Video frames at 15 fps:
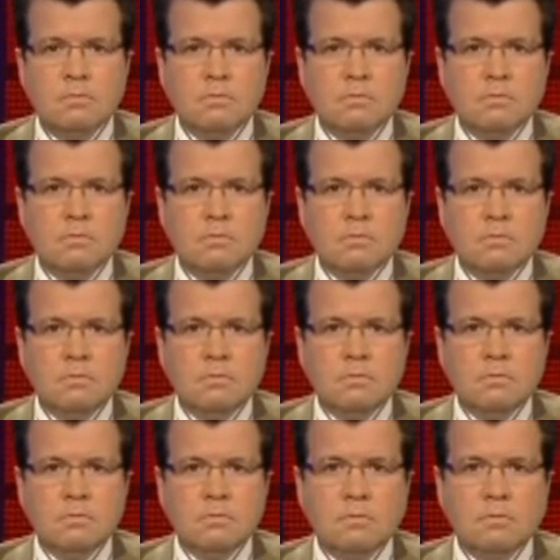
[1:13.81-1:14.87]

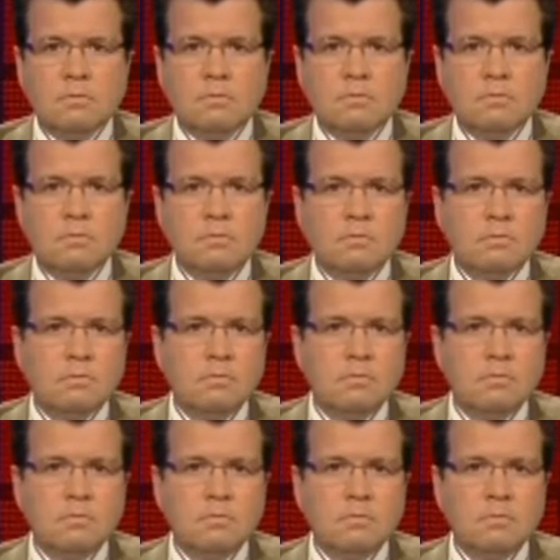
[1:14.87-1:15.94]

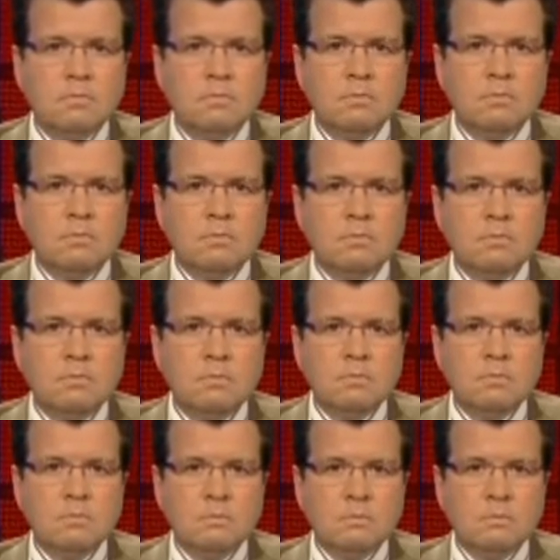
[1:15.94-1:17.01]

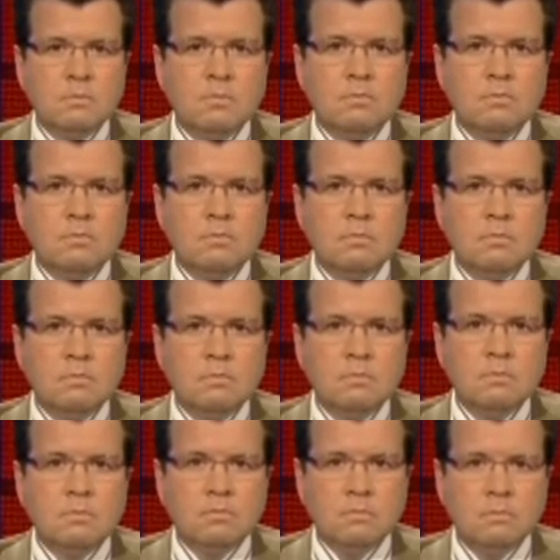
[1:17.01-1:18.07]
(not speaking)